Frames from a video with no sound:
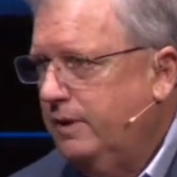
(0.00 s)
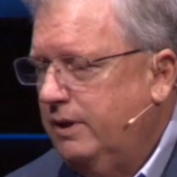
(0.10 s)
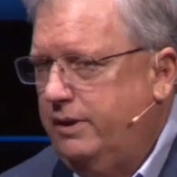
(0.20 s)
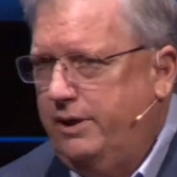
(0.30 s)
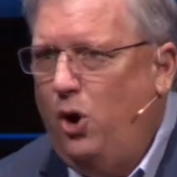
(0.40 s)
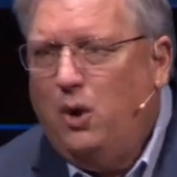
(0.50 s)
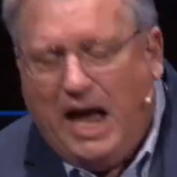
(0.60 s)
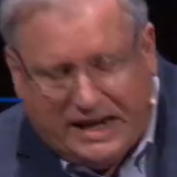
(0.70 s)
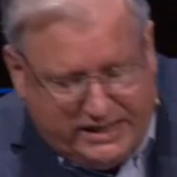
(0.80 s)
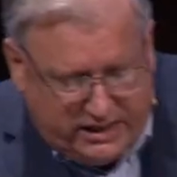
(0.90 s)
The whole
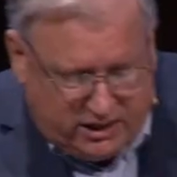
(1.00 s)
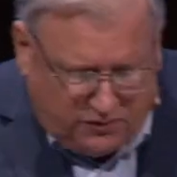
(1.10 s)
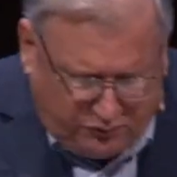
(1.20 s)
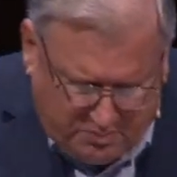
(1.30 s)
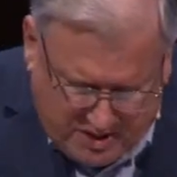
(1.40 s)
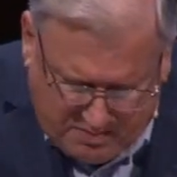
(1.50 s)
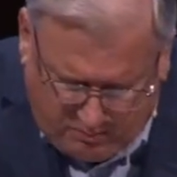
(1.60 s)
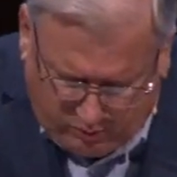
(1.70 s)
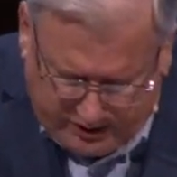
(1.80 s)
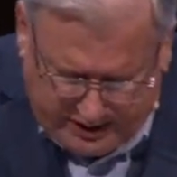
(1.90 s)
idea of
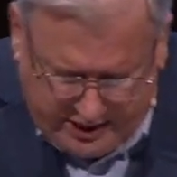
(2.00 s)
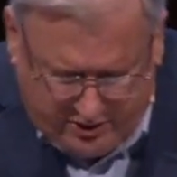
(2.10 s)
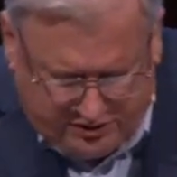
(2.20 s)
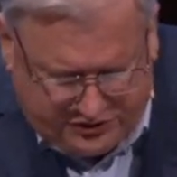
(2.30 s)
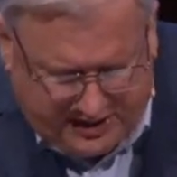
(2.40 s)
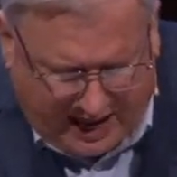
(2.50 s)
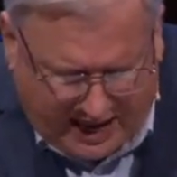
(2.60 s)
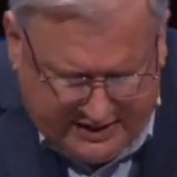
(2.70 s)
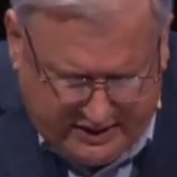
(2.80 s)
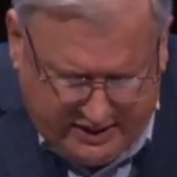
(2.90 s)
remembering here is the
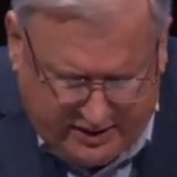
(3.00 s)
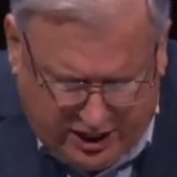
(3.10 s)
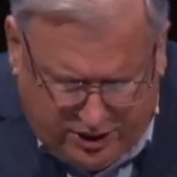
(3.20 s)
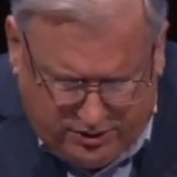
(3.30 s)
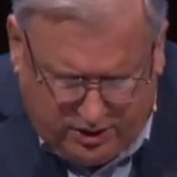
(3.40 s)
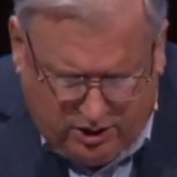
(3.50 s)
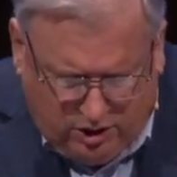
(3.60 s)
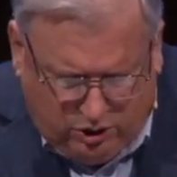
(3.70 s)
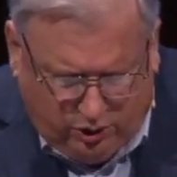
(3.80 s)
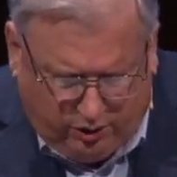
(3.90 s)
idea that
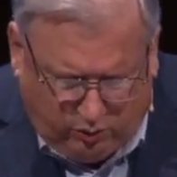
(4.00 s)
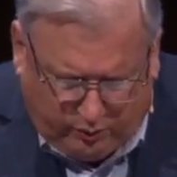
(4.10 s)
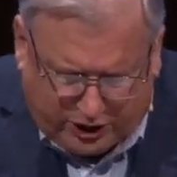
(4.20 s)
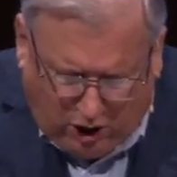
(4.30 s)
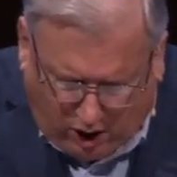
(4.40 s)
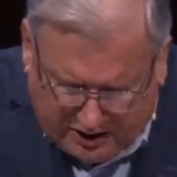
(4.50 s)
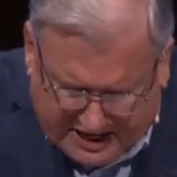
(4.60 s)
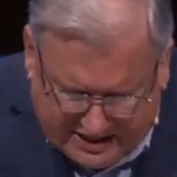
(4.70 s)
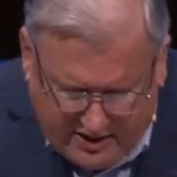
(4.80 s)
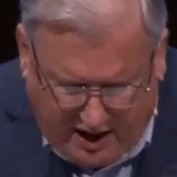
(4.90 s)
you're
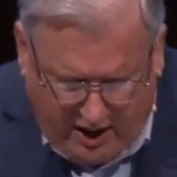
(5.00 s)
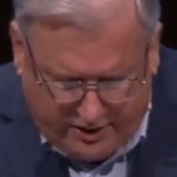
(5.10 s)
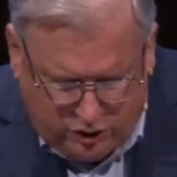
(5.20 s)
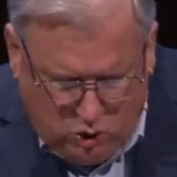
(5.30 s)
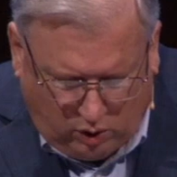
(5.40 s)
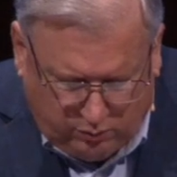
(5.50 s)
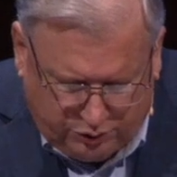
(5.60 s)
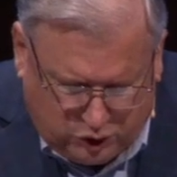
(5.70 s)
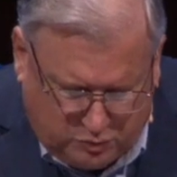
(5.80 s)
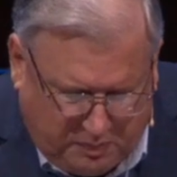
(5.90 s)
regarding God and you are
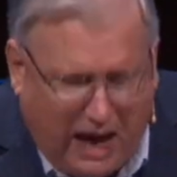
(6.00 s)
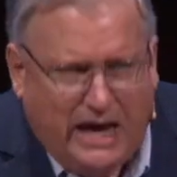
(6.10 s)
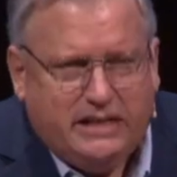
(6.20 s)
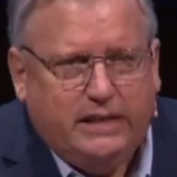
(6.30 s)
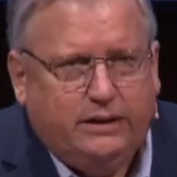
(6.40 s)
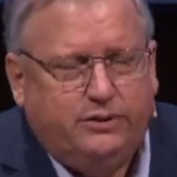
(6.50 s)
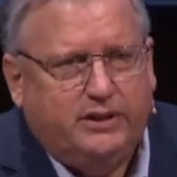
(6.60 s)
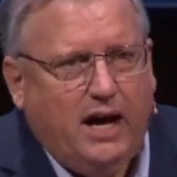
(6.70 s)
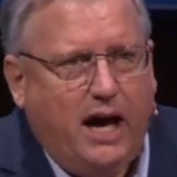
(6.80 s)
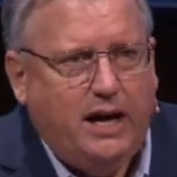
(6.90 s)
responding to
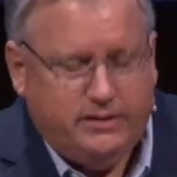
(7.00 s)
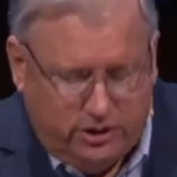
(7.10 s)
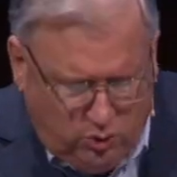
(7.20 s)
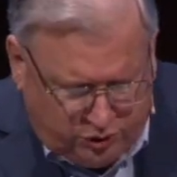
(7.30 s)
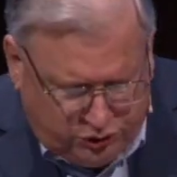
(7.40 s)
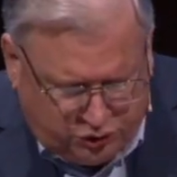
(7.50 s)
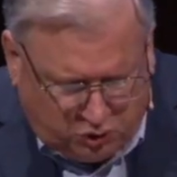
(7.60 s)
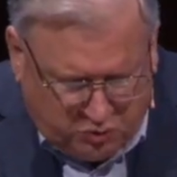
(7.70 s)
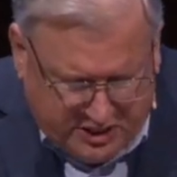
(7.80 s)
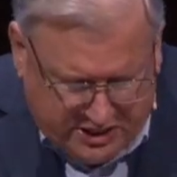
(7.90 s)
God, that you are
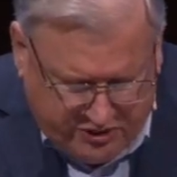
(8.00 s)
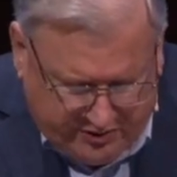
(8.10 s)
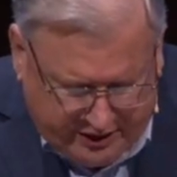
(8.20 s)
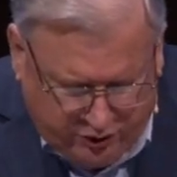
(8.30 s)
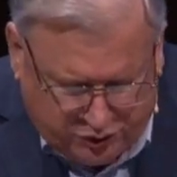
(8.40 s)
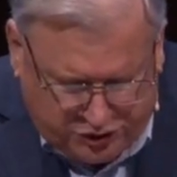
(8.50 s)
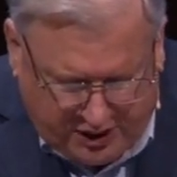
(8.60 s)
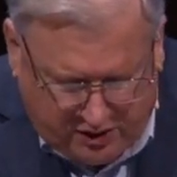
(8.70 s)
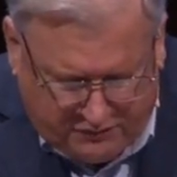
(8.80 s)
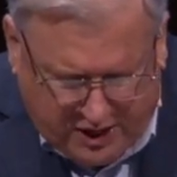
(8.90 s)
surrendering
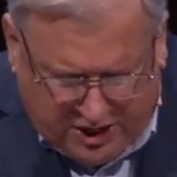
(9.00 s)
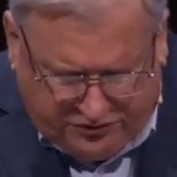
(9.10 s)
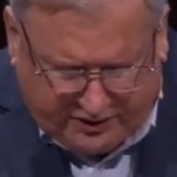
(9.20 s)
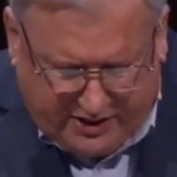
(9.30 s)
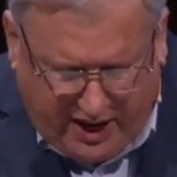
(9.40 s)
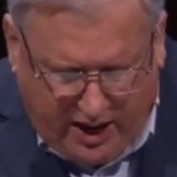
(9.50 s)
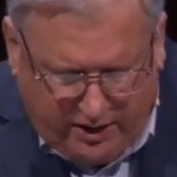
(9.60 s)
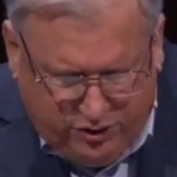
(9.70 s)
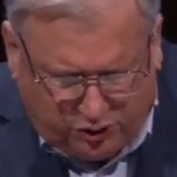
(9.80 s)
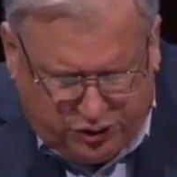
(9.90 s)
yourself to
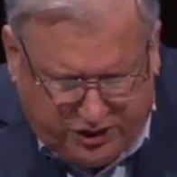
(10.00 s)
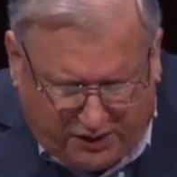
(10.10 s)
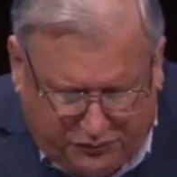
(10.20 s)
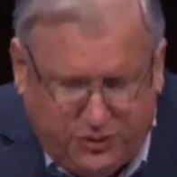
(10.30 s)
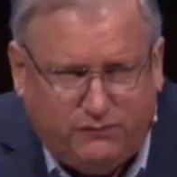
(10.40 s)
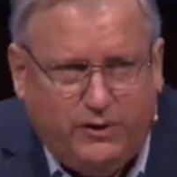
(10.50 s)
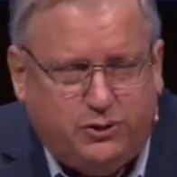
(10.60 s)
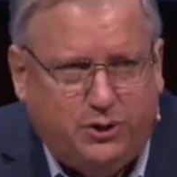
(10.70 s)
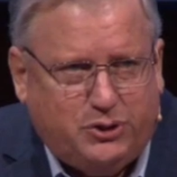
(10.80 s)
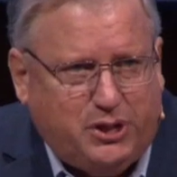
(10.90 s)
God, your self
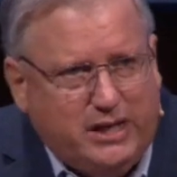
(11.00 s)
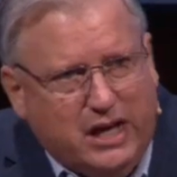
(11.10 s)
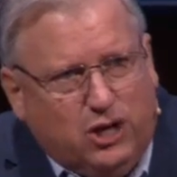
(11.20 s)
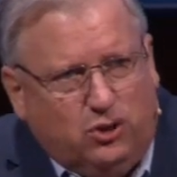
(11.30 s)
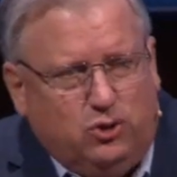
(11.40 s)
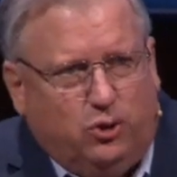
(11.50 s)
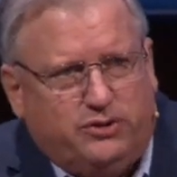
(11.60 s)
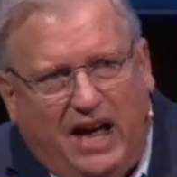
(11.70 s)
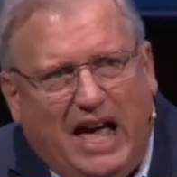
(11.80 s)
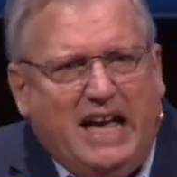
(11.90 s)
sufficiency, you're
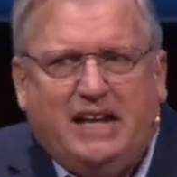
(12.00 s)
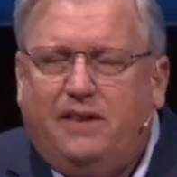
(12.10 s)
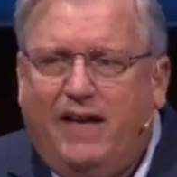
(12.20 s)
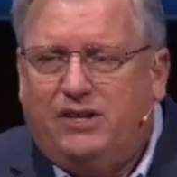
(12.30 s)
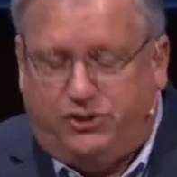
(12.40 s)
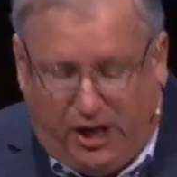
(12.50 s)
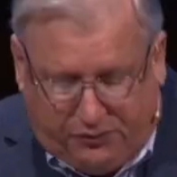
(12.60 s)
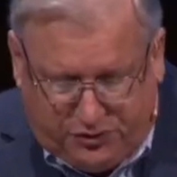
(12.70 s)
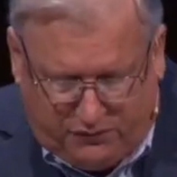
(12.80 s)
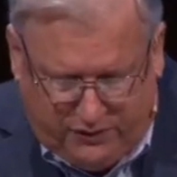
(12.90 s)
dying to that
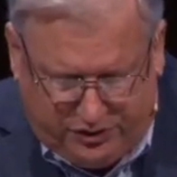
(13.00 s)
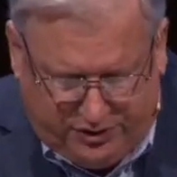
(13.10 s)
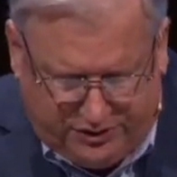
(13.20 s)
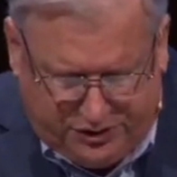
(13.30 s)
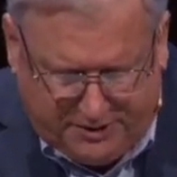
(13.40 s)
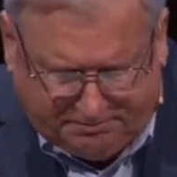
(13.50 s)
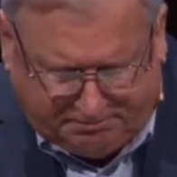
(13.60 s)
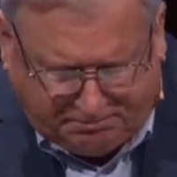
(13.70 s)
self sufficiency,